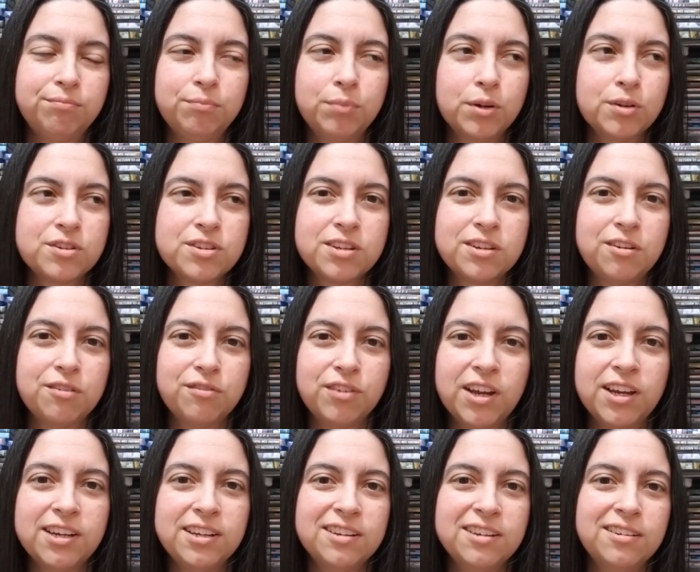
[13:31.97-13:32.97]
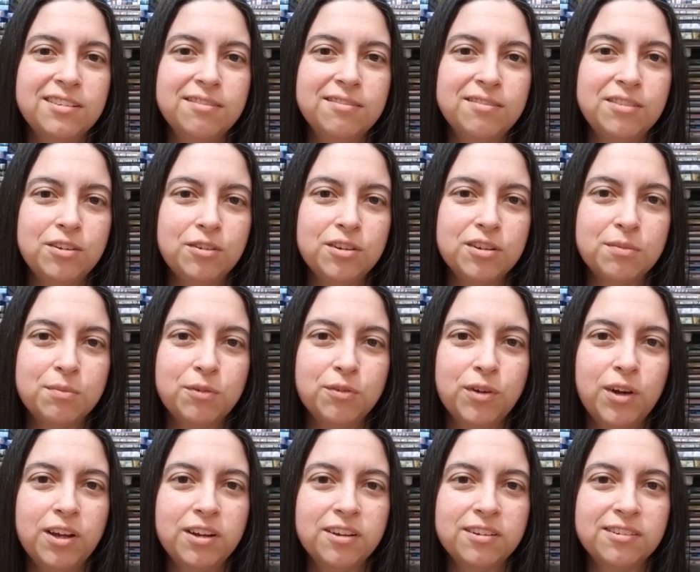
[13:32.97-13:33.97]
person you're fighting and you just
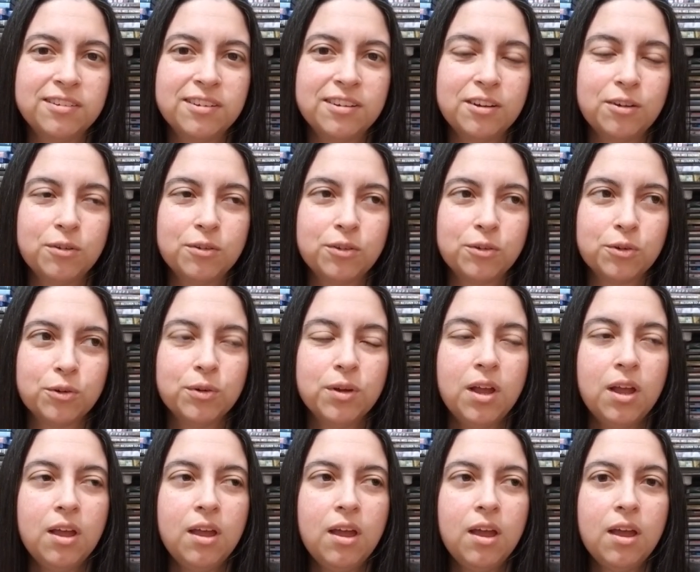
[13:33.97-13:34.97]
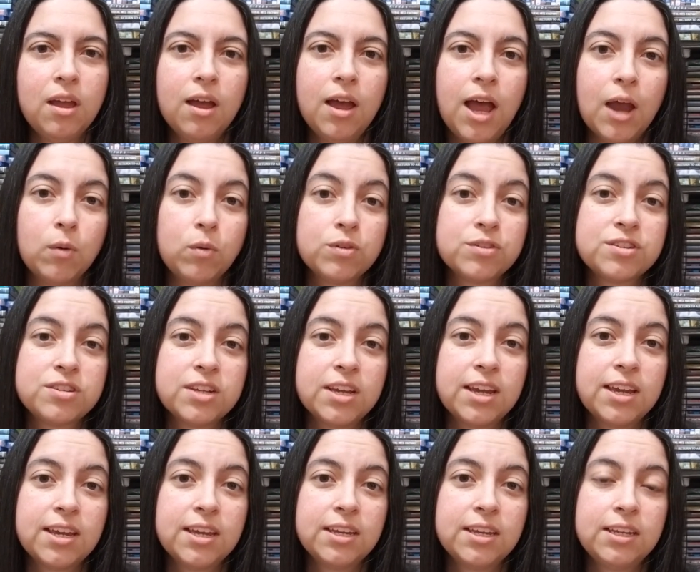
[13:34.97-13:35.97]
move on and go through. I will
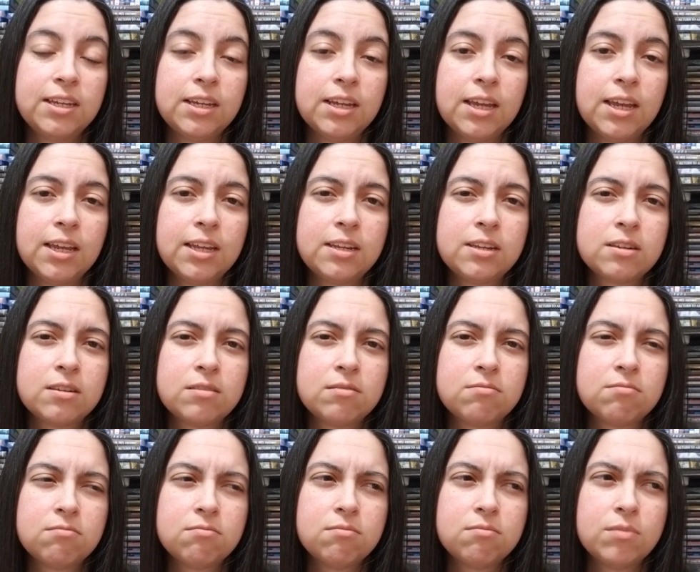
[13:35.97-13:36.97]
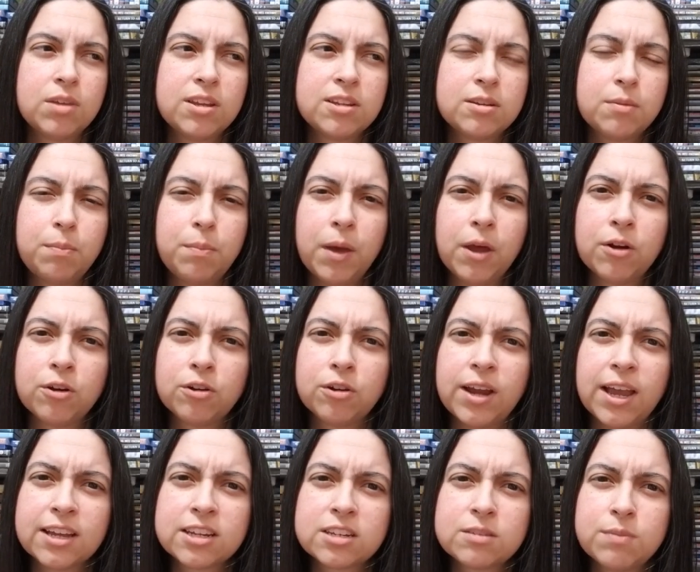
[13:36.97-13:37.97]
say it is a
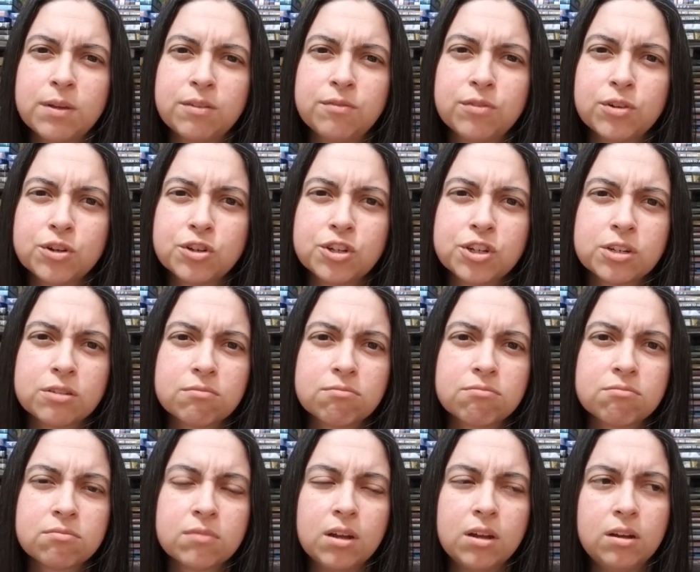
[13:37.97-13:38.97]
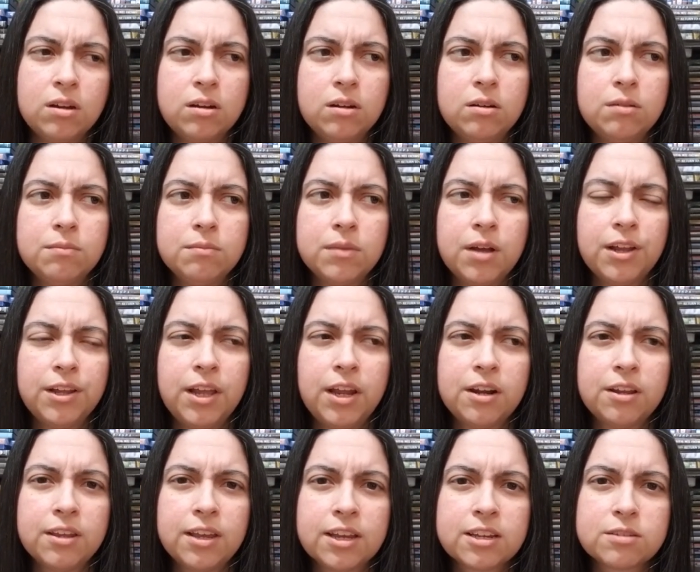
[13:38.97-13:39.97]
better X-Men version. A
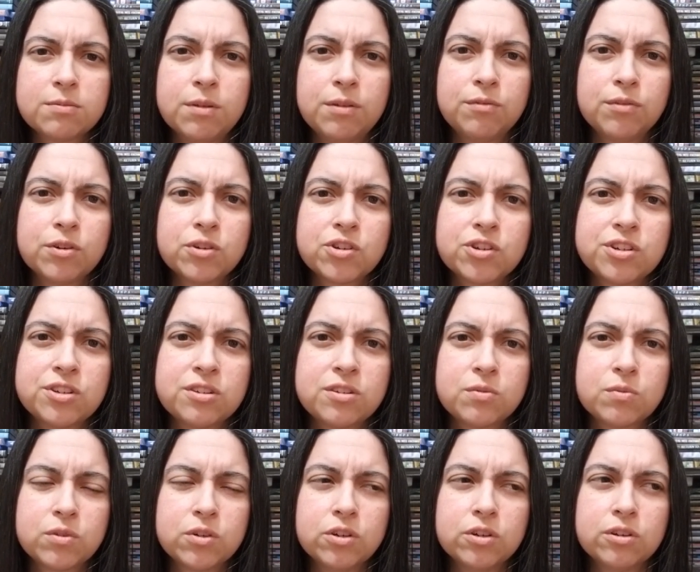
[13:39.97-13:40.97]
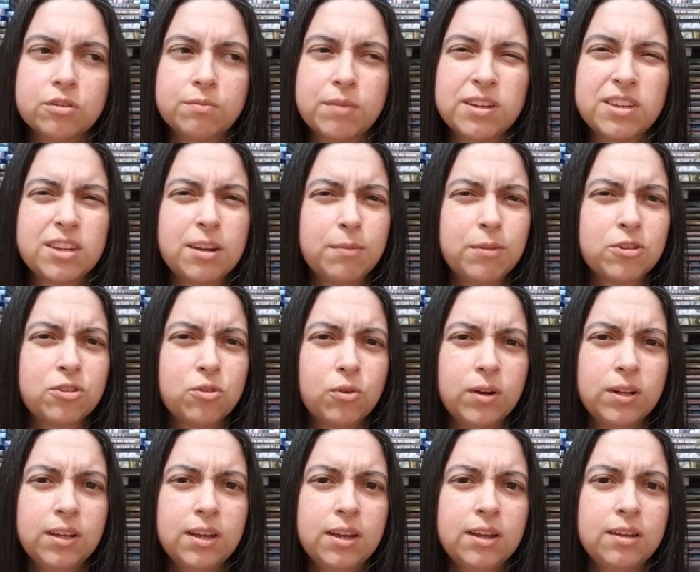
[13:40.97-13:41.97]
lot of the X-Men versions were messing up the
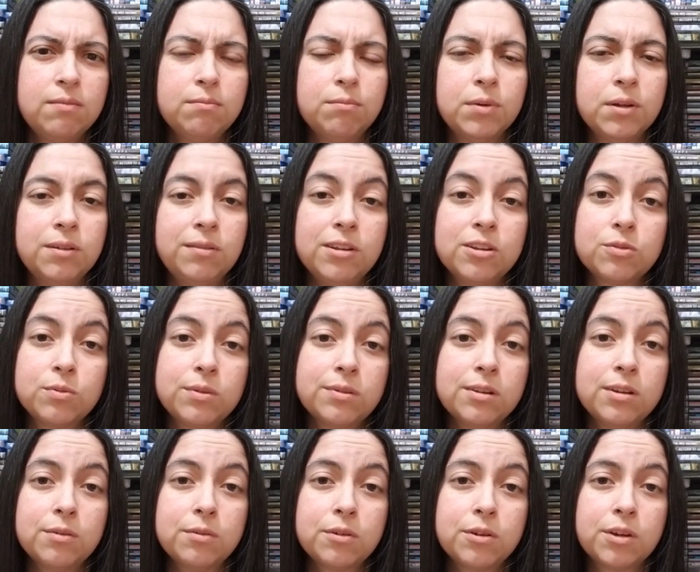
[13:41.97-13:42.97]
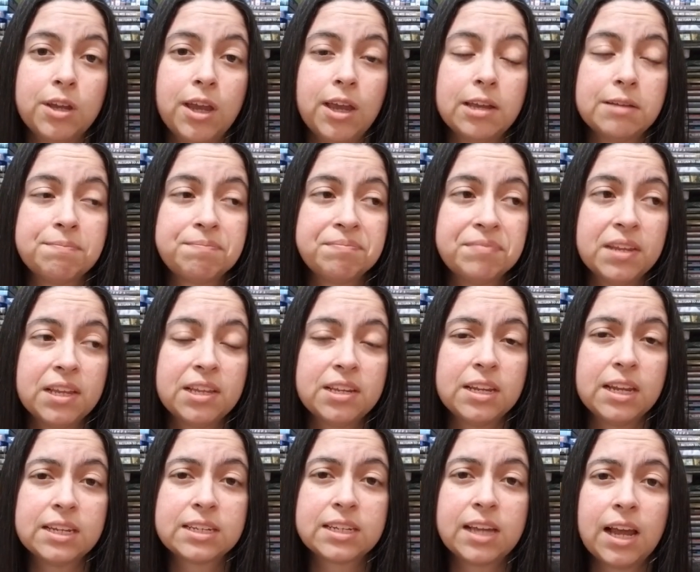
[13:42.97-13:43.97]
storyline, but this one did okay.
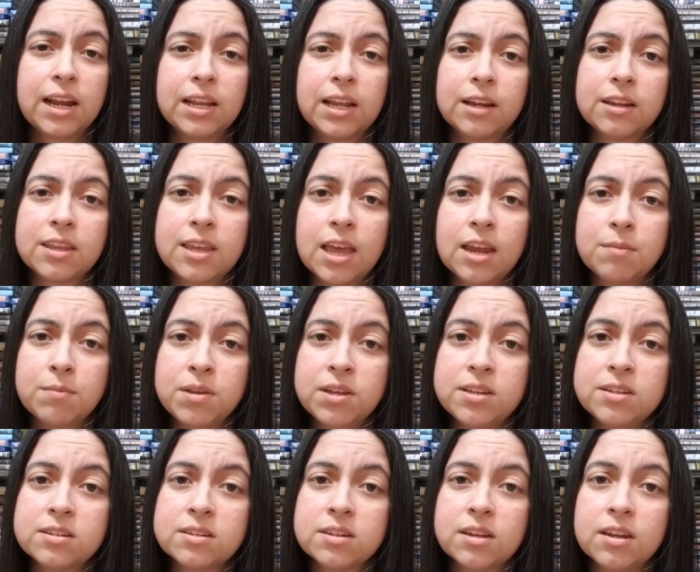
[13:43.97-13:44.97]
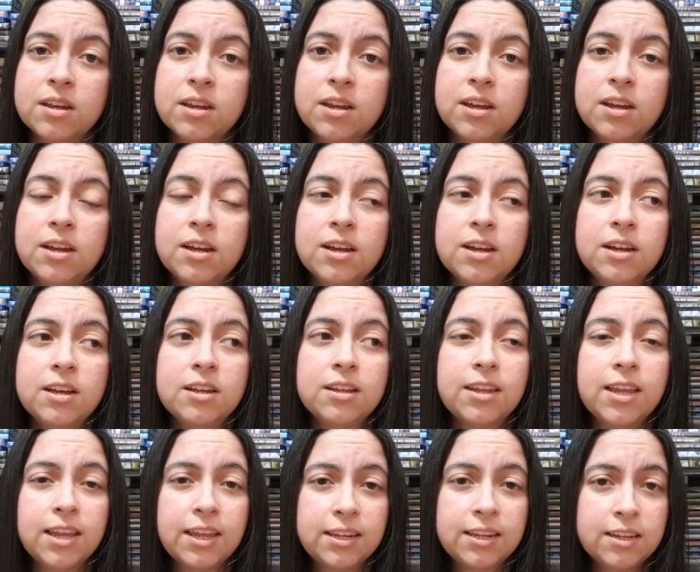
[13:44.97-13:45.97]
It's got a lot of the enemies.
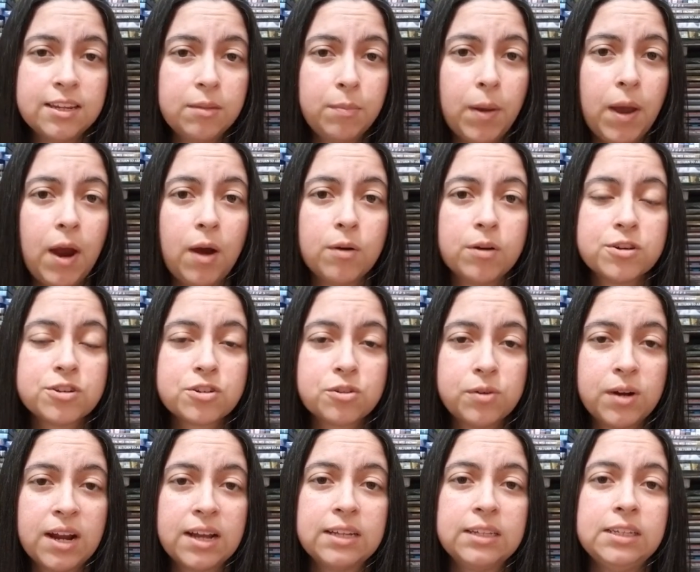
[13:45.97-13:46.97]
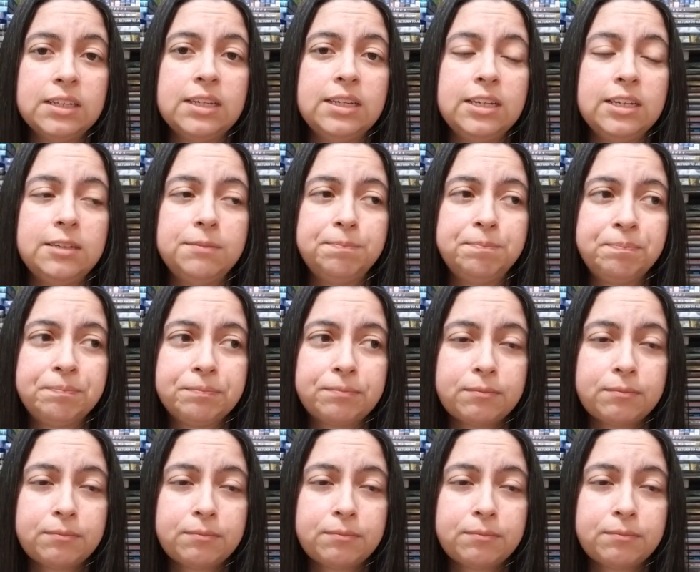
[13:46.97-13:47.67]
They did the powers correctly.